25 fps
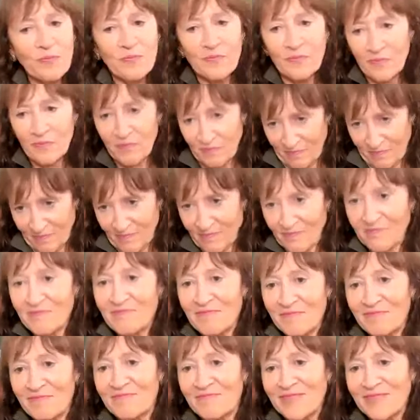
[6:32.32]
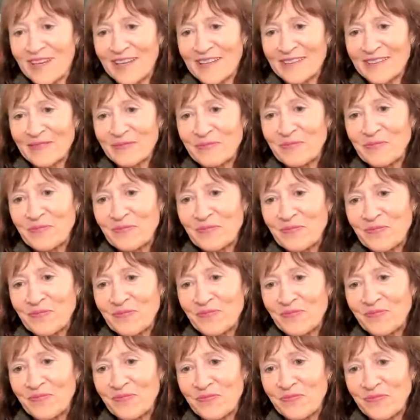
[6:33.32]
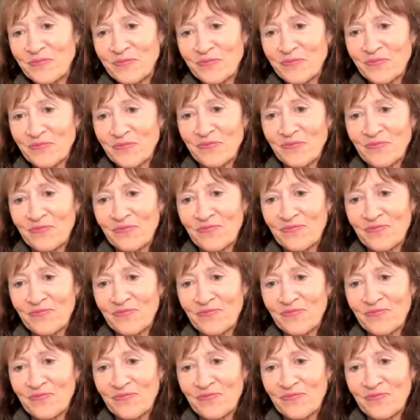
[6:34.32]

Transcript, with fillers: could be a very big change from the last